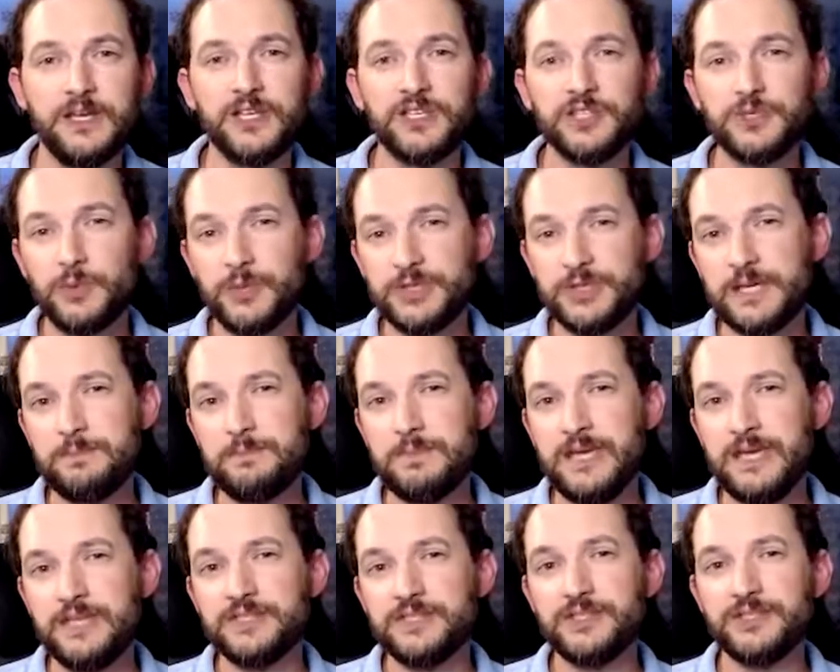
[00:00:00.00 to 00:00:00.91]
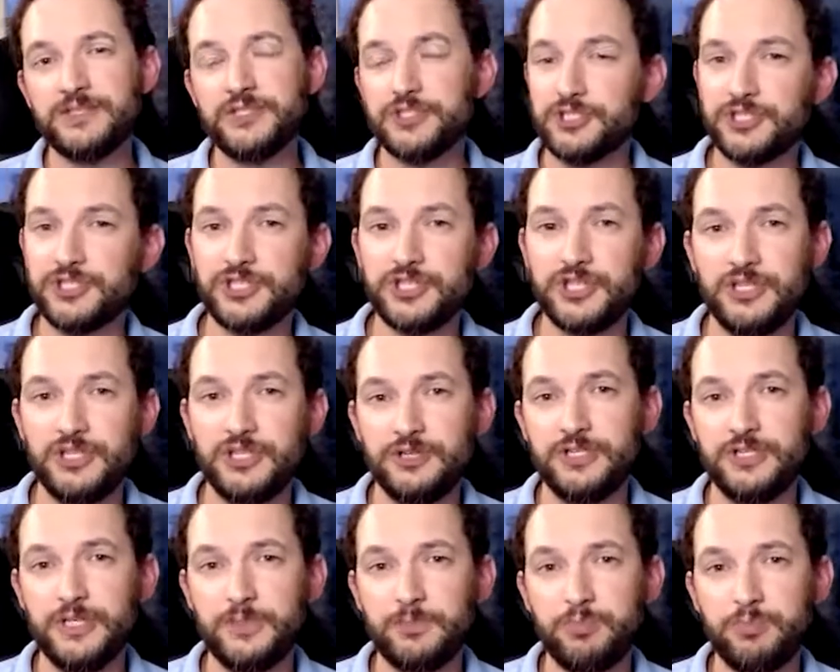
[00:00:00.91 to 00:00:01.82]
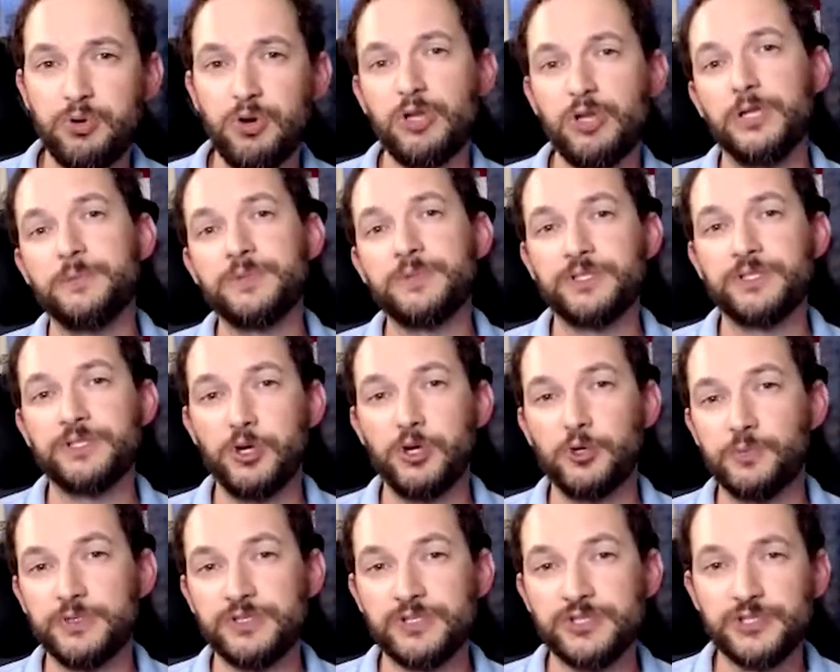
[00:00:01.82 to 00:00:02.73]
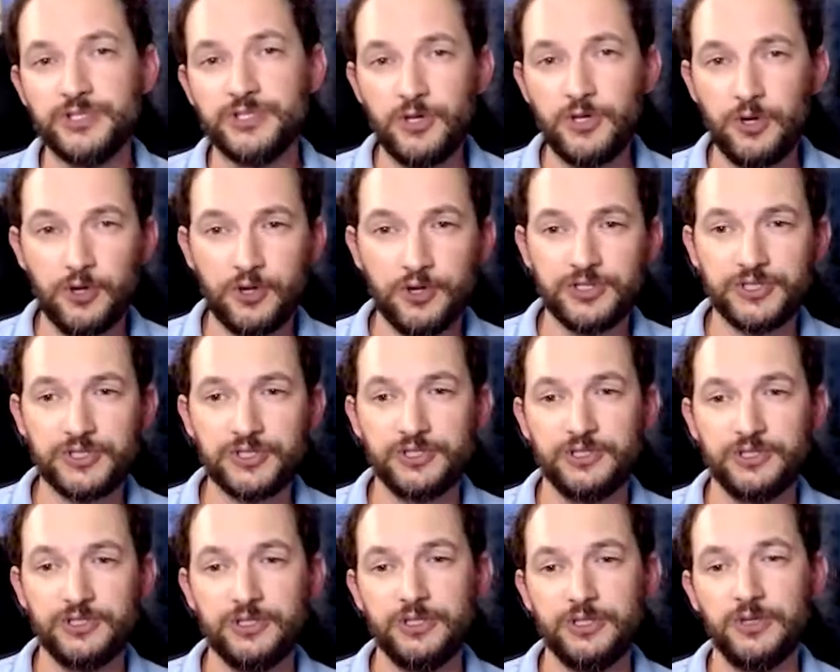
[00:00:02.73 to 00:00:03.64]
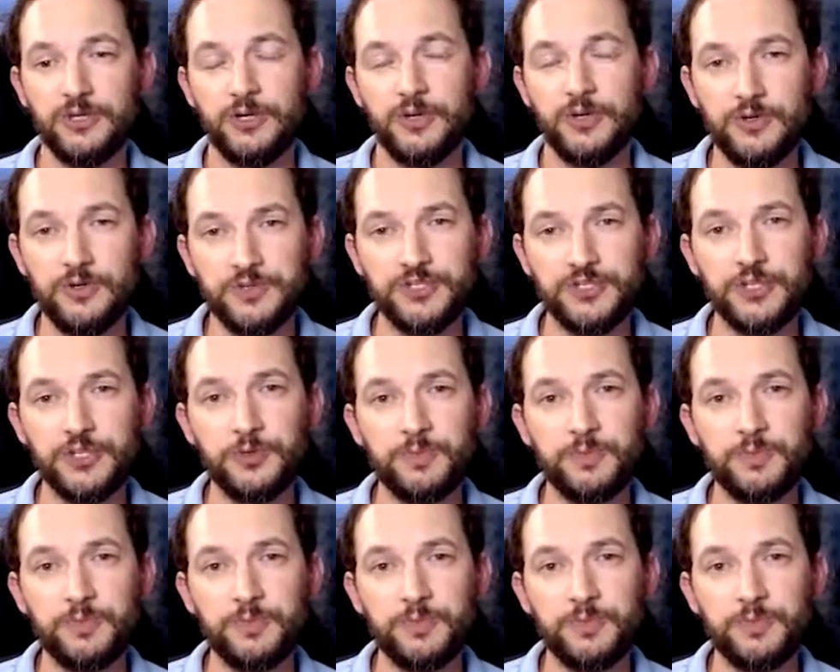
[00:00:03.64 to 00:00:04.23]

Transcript: So what that means is that security problems in open source also